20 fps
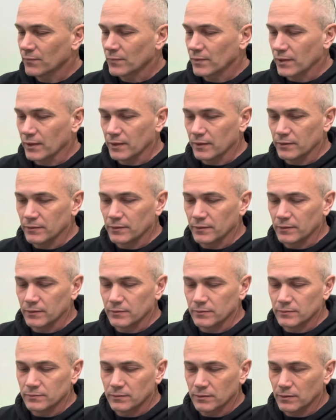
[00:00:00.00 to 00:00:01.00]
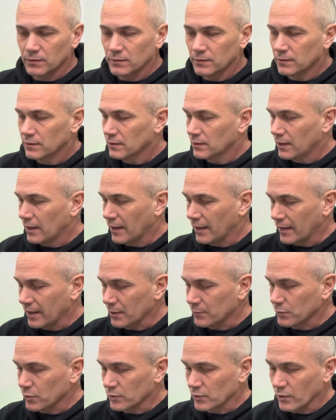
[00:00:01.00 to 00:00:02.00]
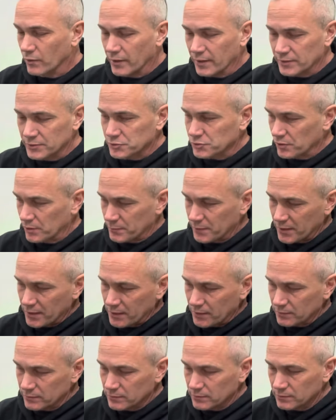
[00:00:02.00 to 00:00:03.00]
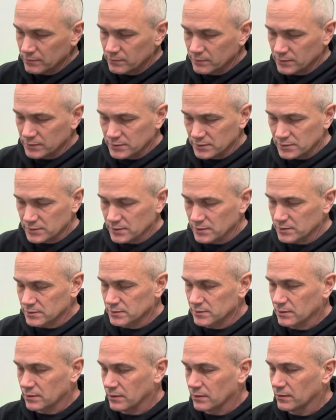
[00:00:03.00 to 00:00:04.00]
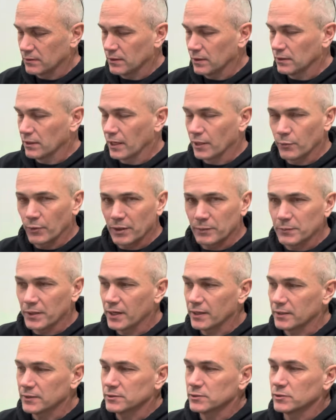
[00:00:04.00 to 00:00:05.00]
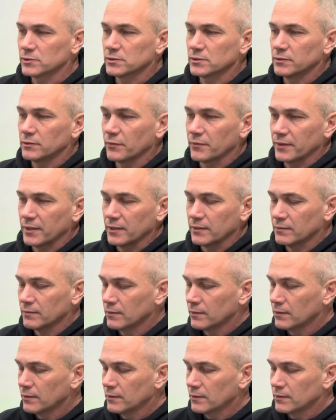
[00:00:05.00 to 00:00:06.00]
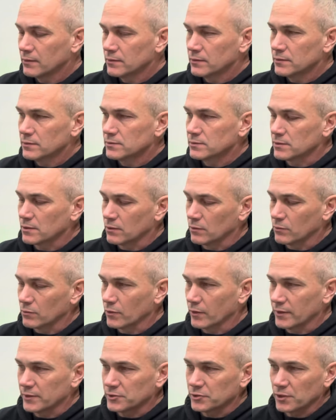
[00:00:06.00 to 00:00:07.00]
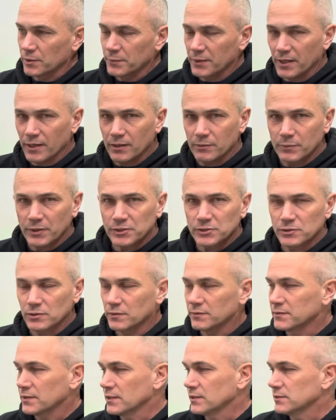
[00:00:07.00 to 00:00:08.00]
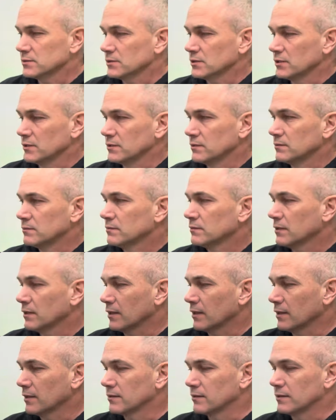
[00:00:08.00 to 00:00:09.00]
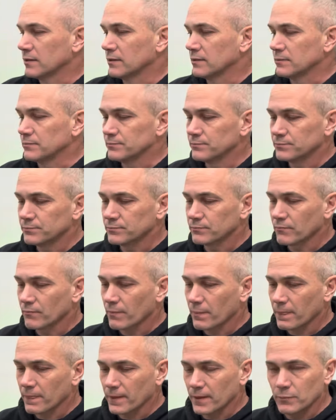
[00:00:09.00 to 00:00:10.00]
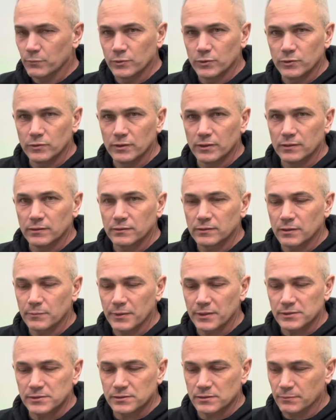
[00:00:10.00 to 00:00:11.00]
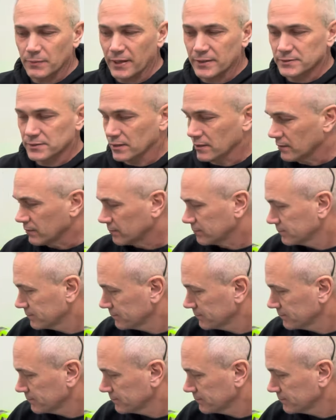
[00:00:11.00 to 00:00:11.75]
And I am going to go ahead and trim it out, because this is a lightweight body, so it's a little thin. So I'm going to go ahead and trim it out, make sure everything's good, and we'll commence the masking.